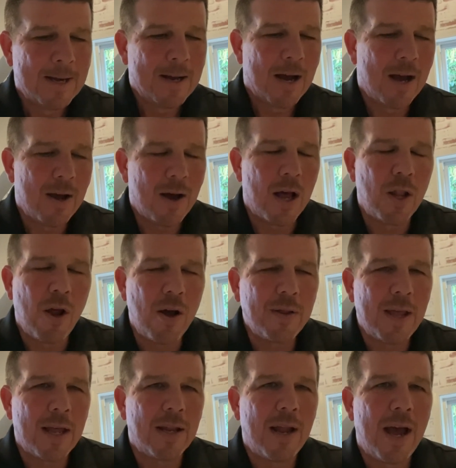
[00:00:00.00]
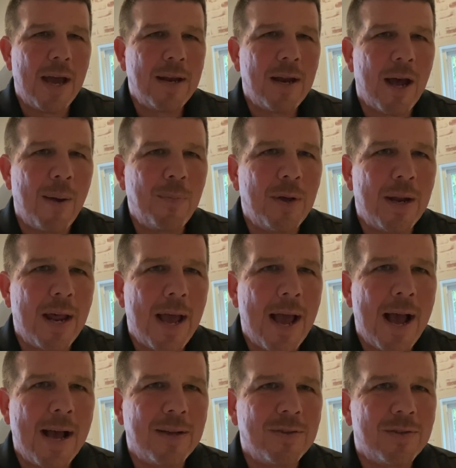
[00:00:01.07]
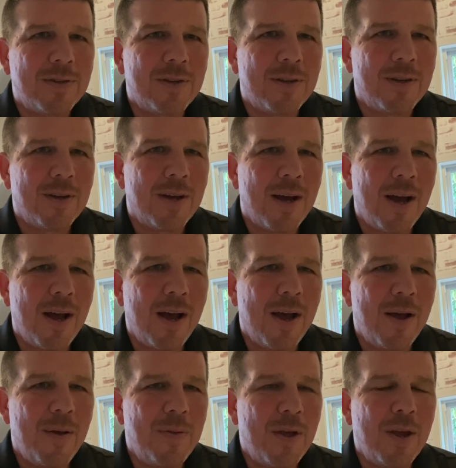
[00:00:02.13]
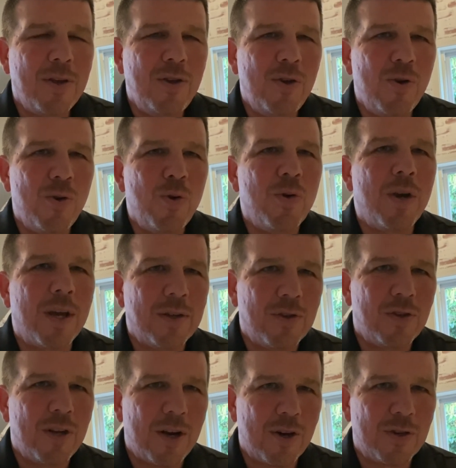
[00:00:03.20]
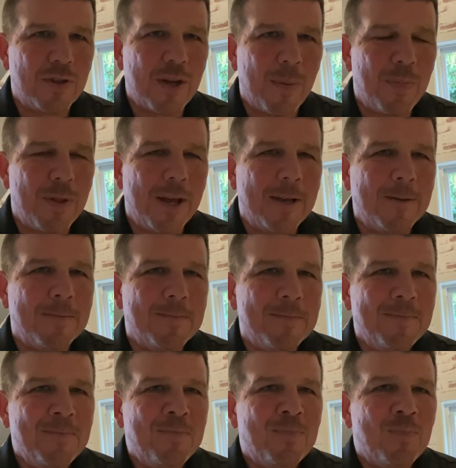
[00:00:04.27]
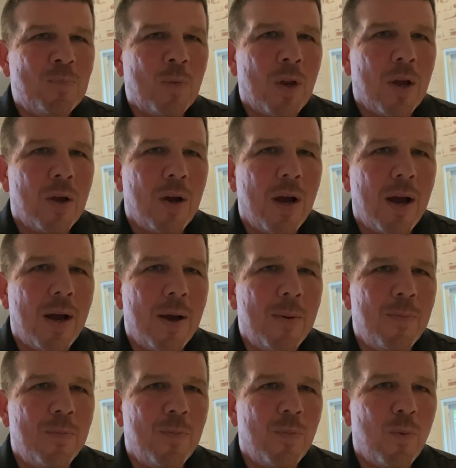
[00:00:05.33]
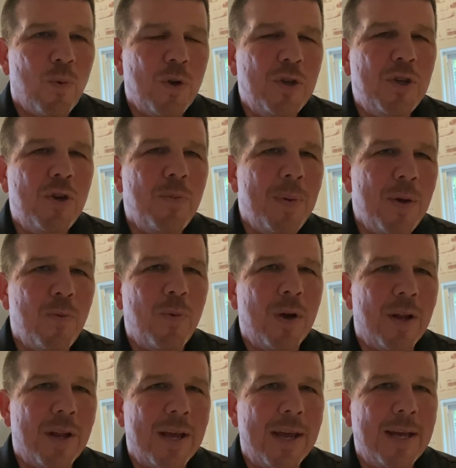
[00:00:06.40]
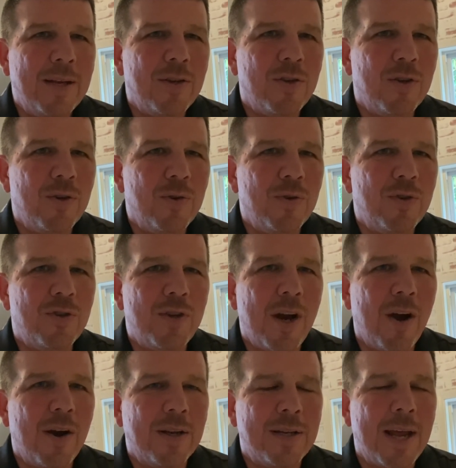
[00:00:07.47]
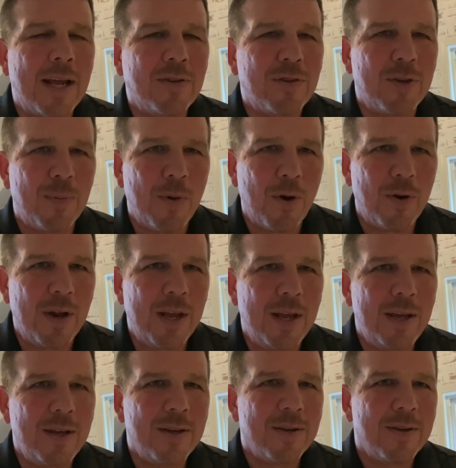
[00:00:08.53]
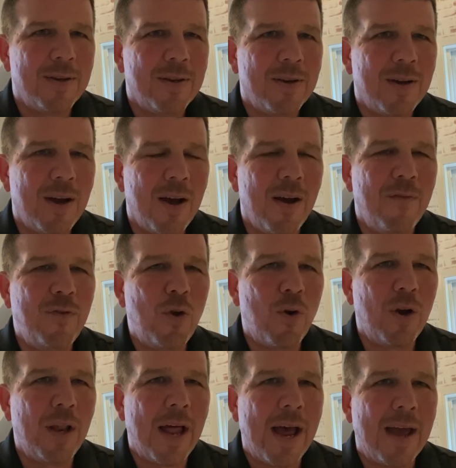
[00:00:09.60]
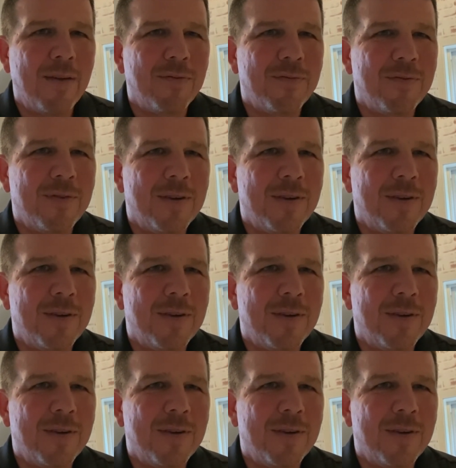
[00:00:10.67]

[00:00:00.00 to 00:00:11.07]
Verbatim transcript: Uh, along that line, I'm going to ask uh, that you consider something. Um, would you be willing to share a testimony of your life